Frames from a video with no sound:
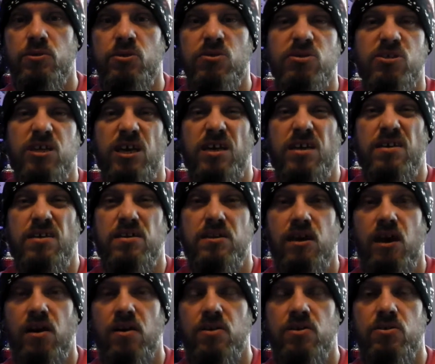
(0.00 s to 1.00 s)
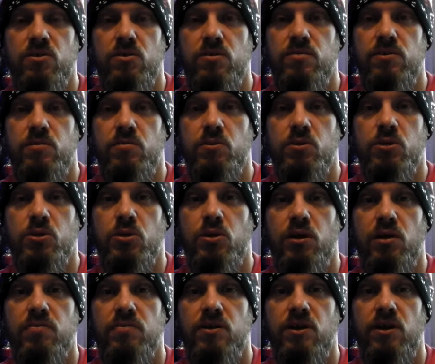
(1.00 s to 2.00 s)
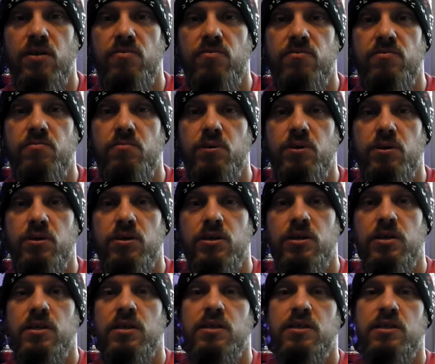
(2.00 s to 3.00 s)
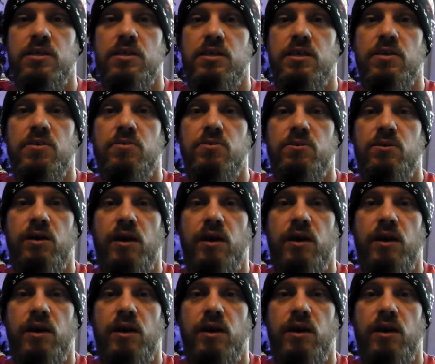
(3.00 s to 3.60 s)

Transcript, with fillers: Not saying that you can't do it with your bushcraft knife, but you know,